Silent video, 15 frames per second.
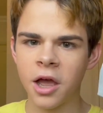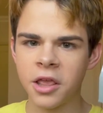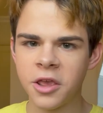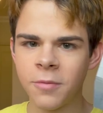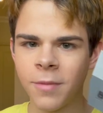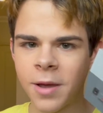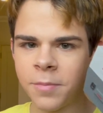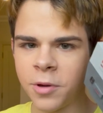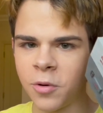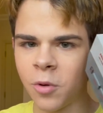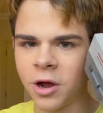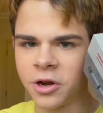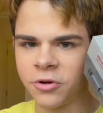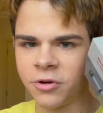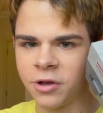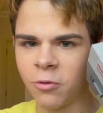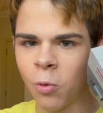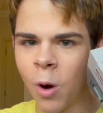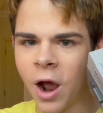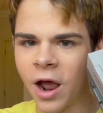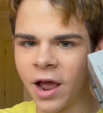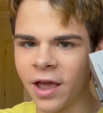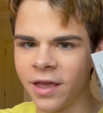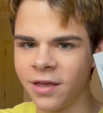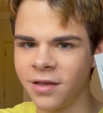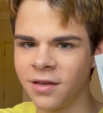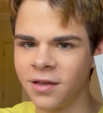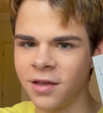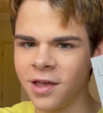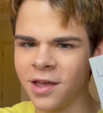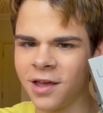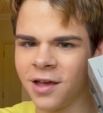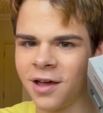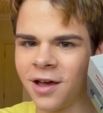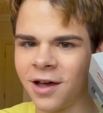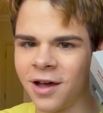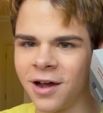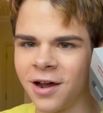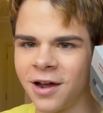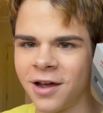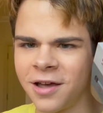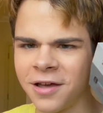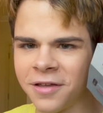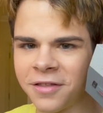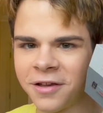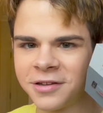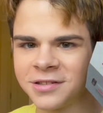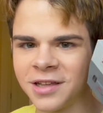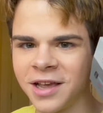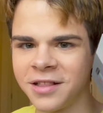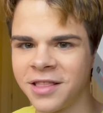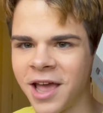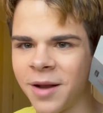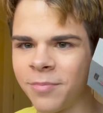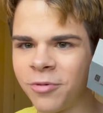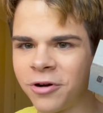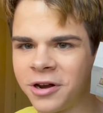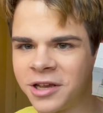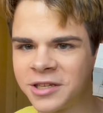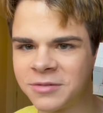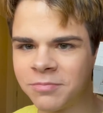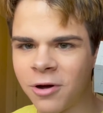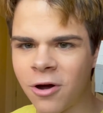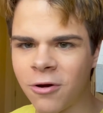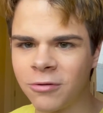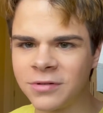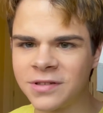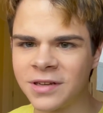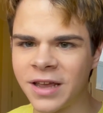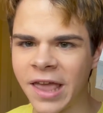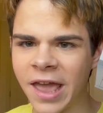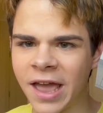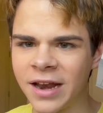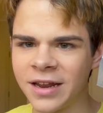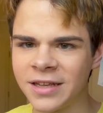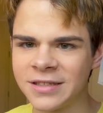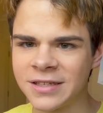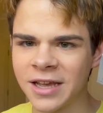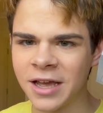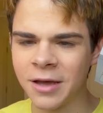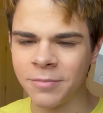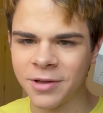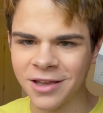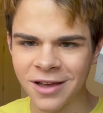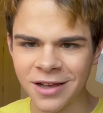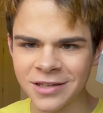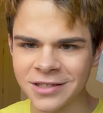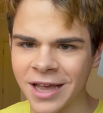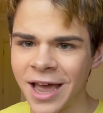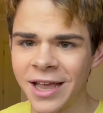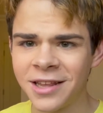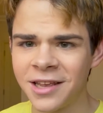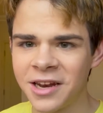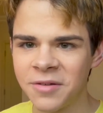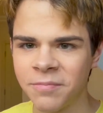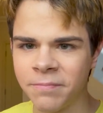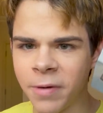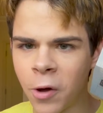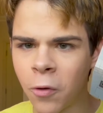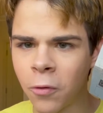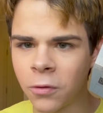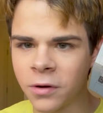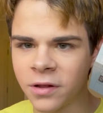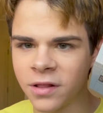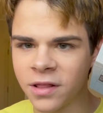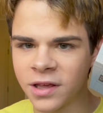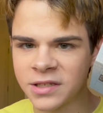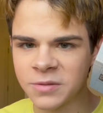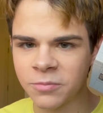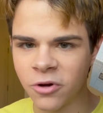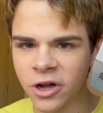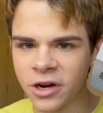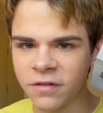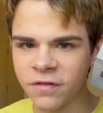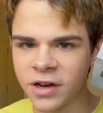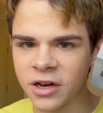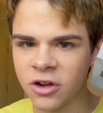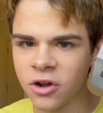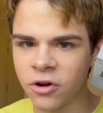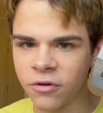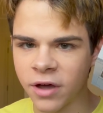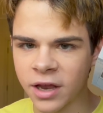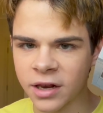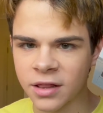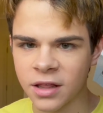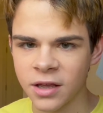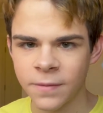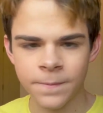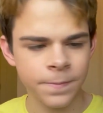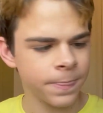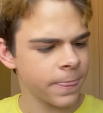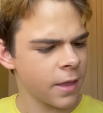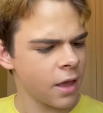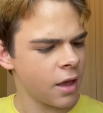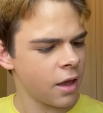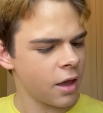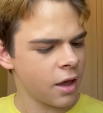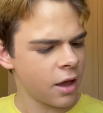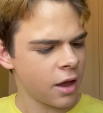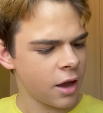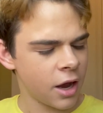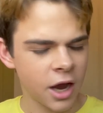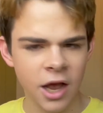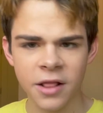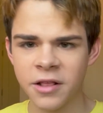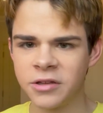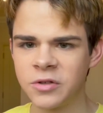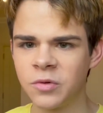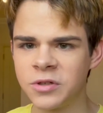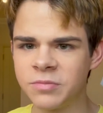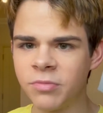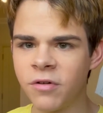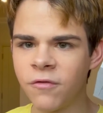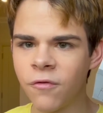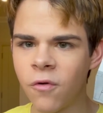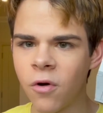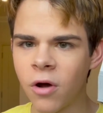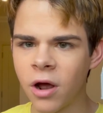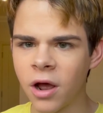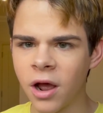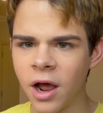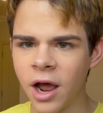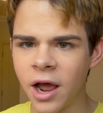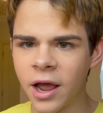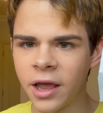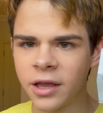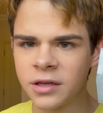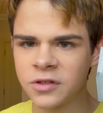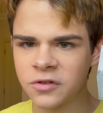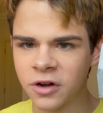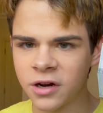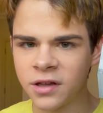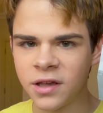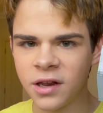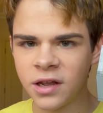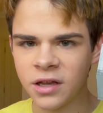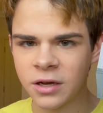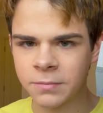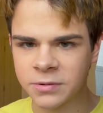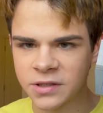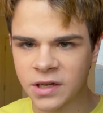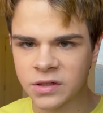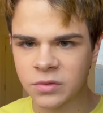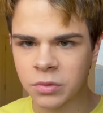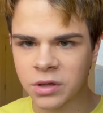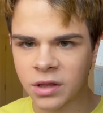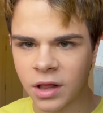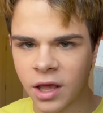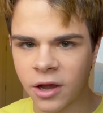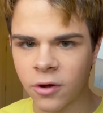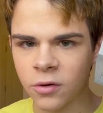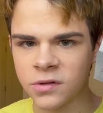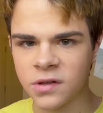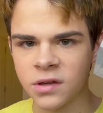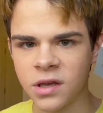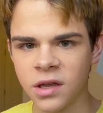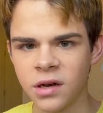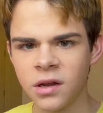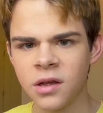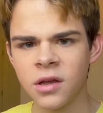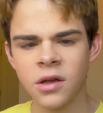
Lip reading: You might be wondering why there's like that part exposed, and it's because I didn't build this part of it correctly. This was before I started getting obsessed with Legos again.